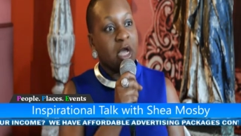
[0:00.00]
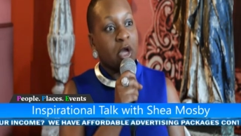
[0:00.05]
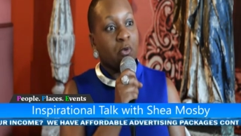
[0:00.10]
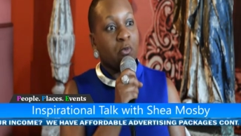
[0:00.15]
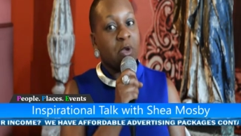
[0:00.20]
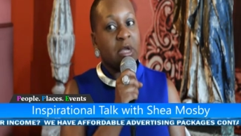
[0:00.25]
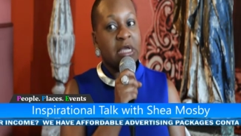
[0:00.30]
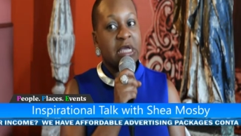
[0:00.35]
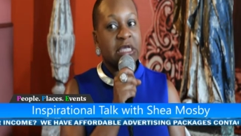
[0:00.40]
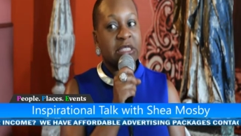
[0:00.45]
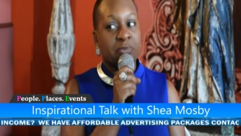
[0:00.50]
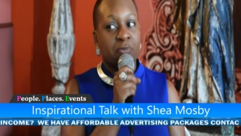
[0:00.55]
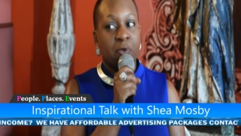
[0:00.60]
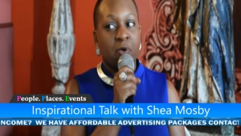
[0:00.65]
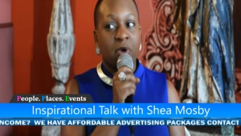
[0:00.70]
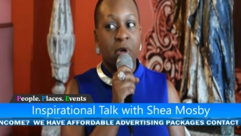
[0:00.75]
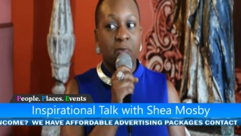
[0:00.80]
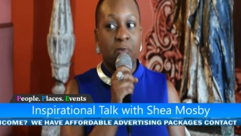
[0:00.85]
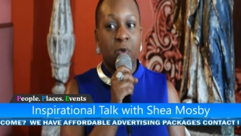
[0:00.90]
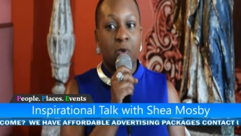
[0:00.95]
we it's
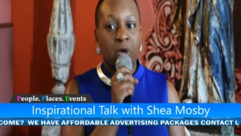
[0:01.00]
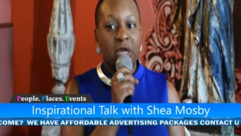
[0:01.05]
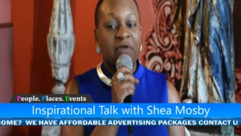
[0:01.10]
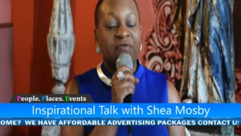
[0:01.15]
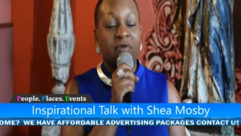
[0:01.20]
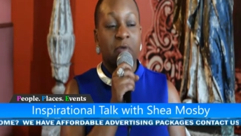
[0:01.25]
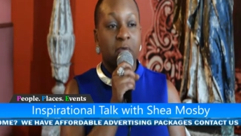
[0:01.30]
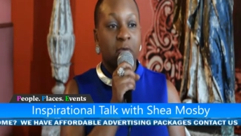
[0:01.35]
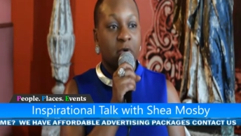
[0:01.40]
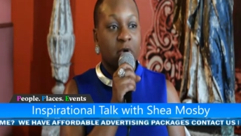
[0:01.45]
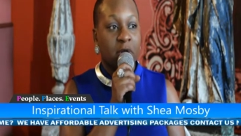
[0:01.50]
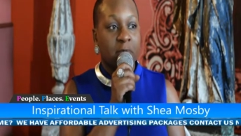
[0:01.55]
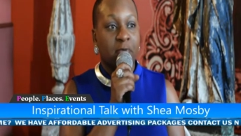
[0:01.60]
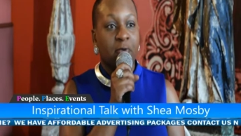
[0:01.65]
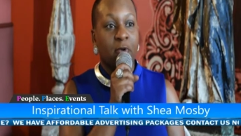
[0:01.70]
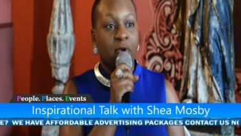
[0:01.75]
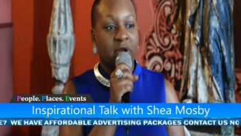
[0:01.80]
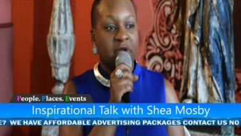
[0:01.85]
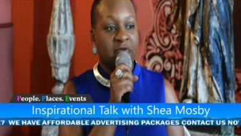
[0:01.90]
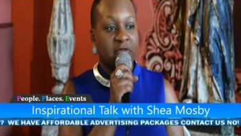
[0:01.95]
more important, even more
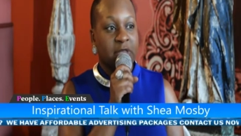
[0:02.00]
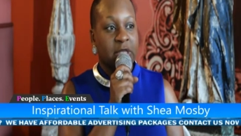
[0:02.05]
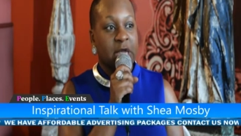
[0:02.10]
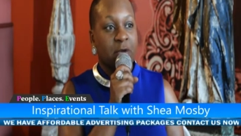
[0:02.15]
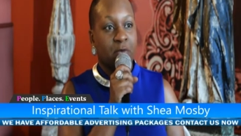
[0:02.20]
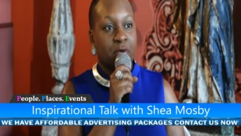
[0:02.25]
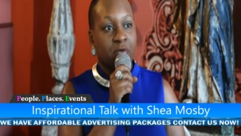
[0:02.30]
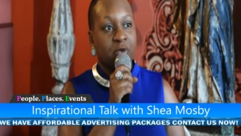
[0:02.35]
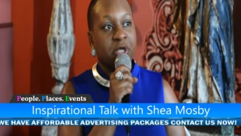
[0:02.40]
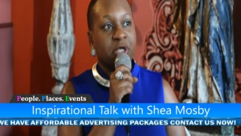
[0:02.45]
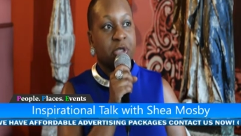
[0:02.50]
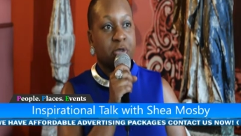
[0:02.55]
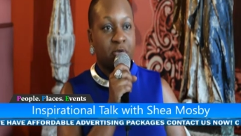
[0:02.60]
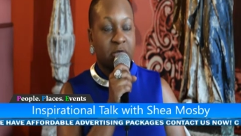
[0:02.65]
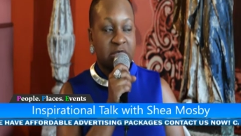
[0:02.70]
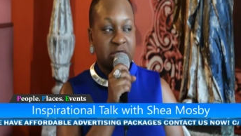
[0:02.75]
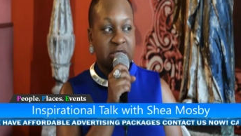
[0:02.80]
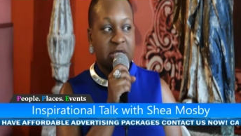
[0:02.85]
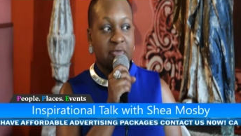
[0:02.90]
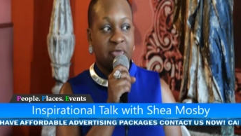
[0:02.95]
important that when we're
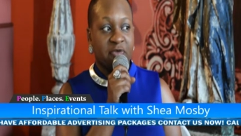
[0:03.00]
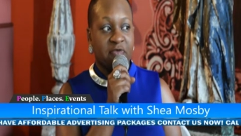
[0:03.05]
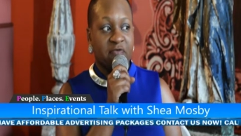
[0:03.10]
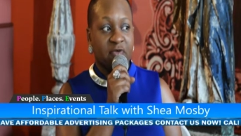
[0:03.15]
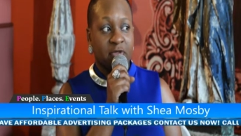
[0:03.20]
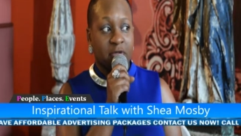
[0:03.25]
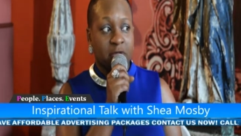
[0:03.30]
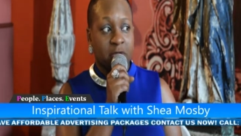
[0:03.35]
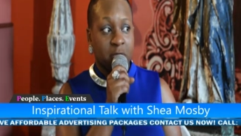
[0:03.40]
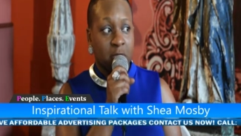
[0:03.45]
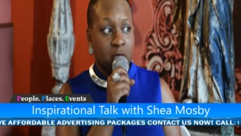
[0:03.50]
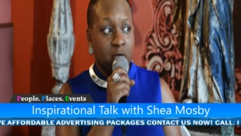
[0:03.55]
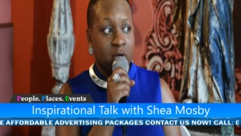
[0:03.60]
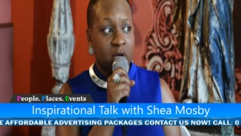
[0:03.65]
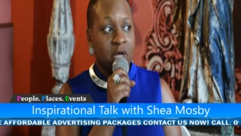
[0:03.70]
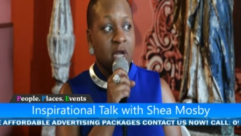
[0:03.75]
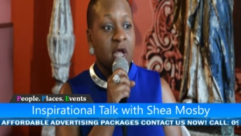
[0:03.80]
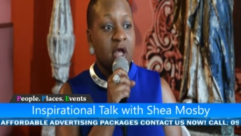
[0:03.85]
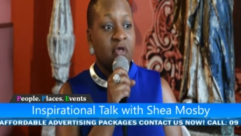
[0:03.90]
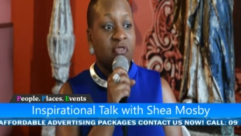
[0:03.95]
doing something for the
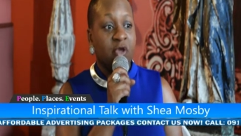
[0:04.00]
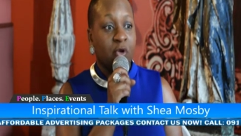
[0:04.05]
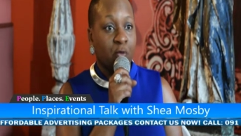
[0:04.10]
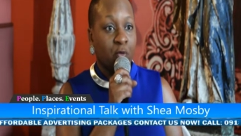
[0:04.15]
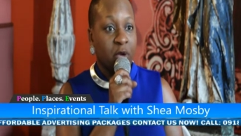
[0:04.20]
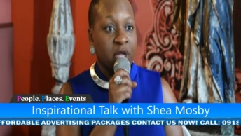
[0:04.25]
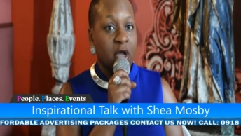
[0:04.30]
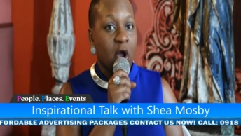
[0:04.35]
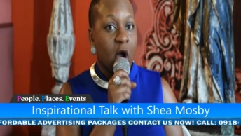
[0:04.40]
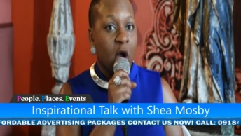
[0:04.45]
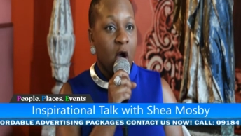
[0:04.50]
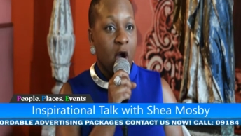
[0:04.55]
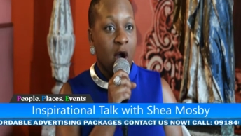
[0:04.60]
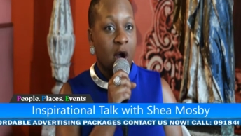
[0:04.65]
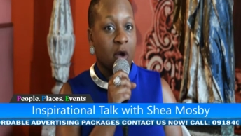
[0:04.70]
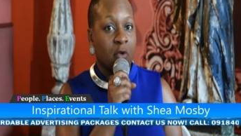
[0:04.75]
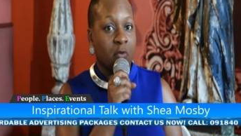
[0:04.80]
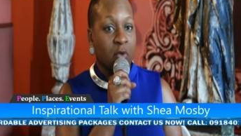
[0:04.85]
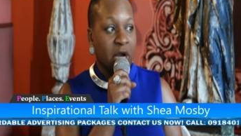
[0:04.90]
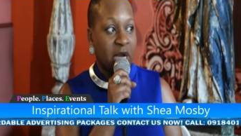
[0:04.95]
Lord, that we
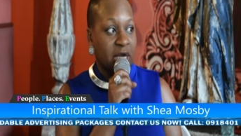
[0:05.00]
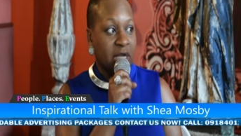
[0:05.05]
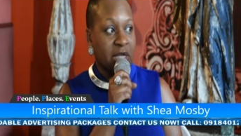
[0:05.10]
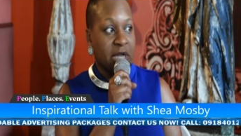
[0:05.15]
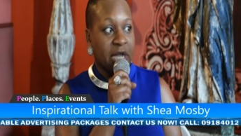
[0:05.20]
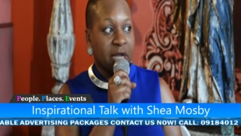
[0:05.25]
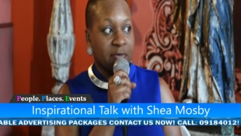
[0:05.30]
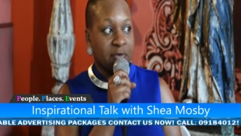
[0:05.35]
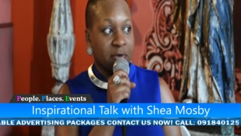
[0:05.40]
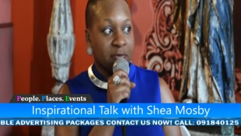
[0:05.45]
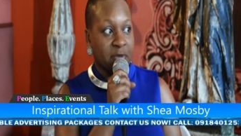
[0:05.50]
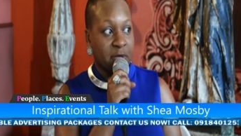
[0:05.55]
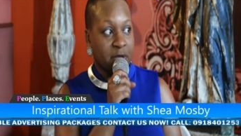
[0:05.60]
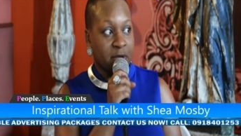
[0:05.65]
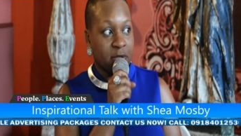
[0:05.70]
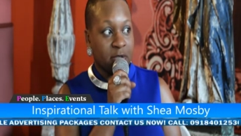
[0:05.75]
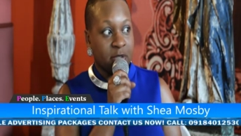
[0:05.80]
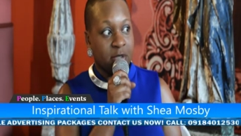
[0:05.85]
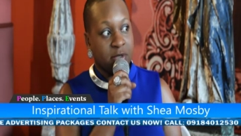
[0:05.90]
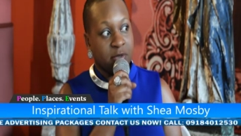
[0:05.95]
are ready and
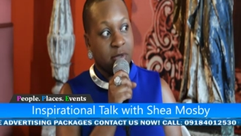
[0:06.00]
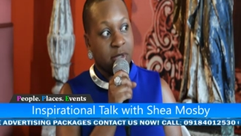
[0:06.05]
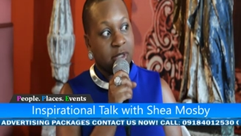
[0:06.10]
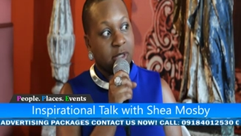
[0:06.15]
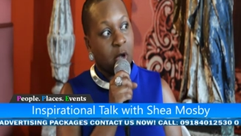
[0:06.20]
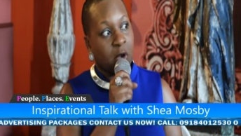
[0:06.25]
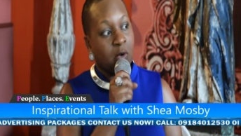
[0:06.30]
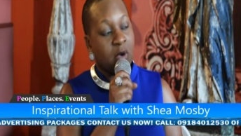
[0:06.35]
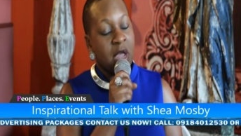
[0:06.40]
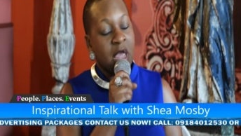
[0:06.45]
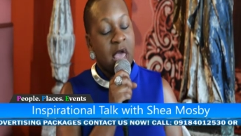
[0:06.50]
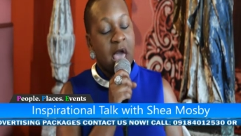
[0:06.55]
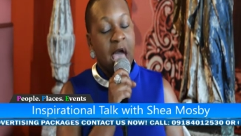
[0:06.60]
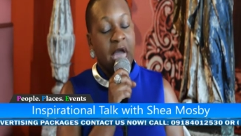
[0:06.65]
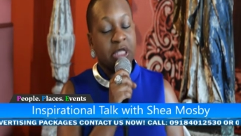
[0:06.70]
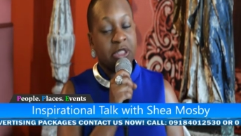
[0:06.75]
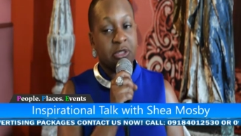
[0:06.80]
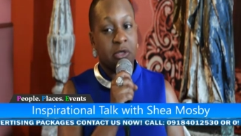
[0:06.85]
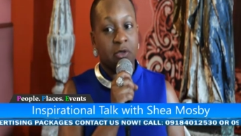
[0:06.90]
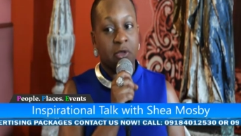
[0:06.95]
prepared to do so.
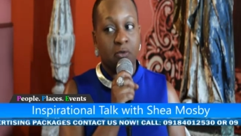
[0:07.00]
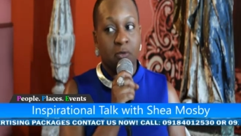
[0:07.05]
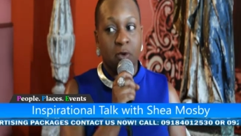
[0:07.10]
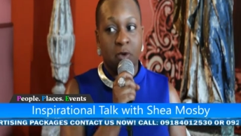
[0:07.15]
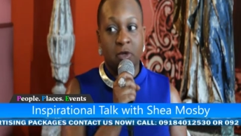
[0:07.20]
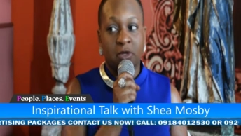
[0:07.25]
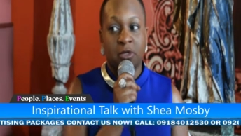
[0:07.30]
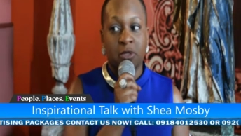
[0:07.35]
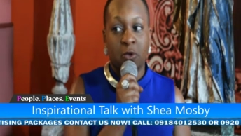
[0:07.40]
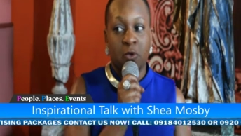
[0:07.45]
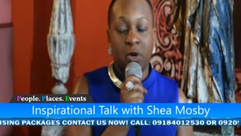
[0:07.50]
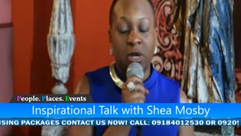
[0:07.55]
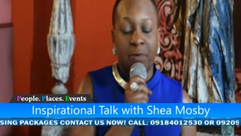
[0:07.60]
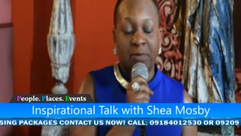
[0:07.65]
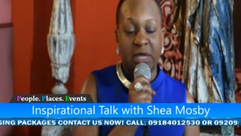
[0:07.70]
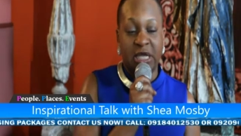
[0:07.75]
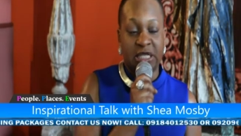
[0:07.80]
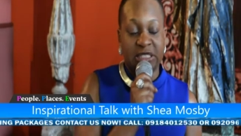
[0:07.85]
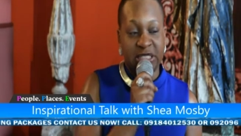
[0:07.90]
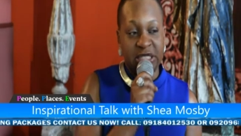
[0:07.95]
And so the word of the Lord, I
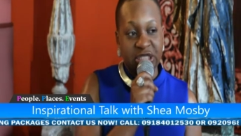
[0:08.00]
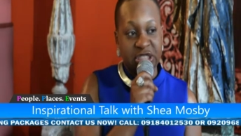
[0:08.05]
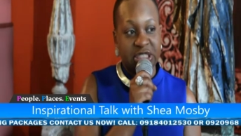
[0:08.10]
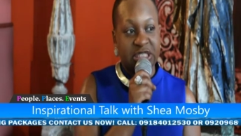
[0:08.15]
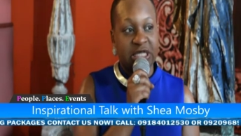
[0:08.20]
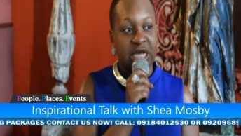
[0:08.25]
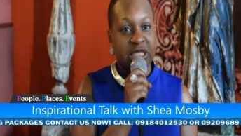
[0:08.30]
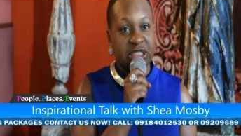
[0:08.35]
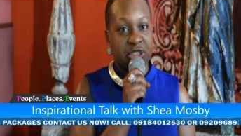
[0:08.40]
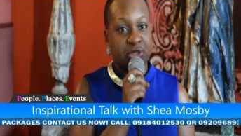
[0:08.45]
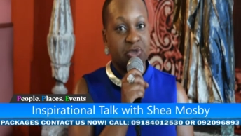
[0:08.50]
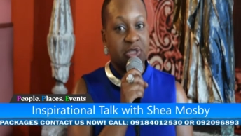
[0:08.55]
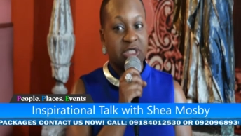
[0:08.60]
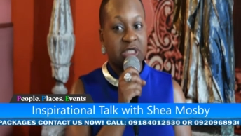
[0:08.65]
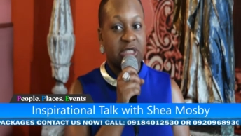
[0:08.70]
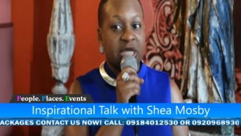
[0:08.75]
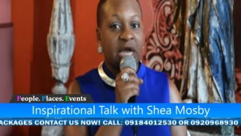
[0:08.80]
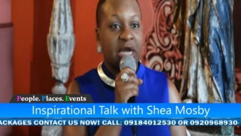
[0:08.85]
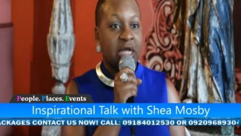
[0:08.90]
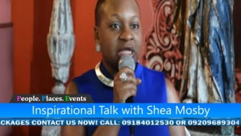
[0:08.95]
mean, it teaches us to
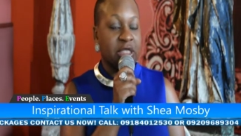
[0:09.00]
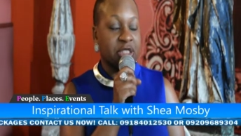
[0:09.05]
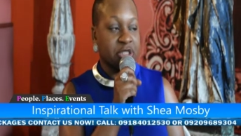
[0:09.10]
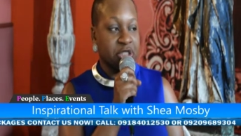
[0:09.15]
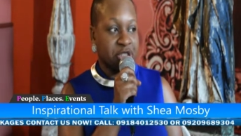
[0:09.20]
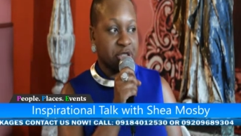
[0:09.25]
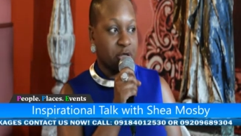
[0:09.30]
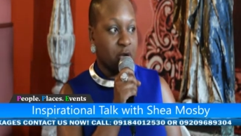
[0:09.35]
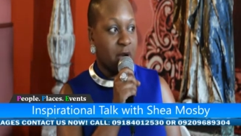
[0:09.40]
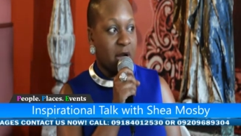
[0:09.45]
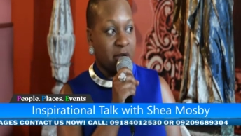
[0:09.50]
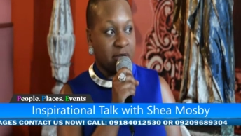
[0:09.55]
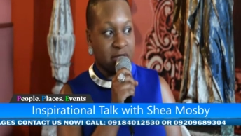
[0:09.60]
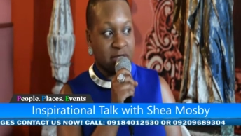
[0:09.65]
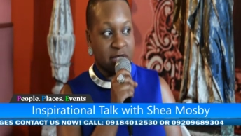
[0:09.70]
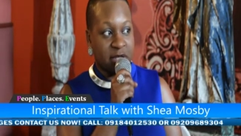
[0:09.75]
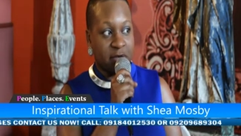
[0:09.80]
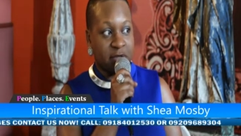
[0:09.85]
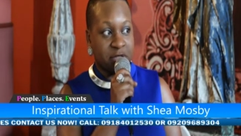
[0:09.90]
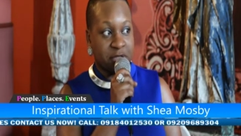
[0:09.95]
study to show
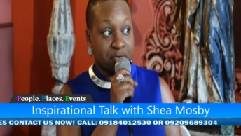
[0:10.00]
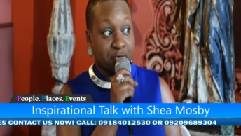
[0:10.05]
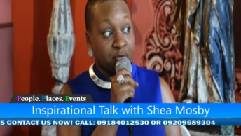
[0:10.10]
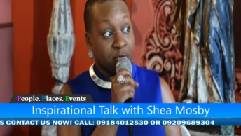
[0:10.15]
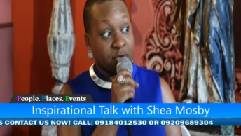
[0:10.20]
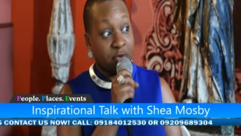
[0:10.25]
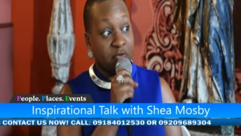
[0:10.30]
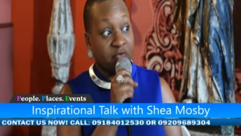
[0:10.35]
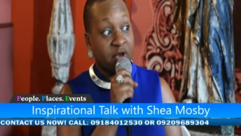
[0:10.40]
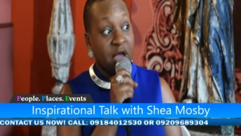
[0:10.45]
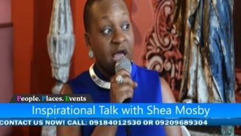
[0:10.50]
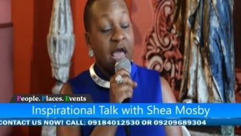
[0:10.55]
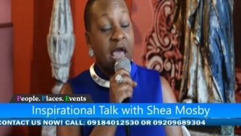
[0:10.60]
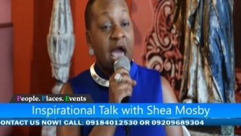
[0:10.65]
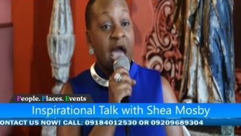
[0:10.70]
ourselves approved.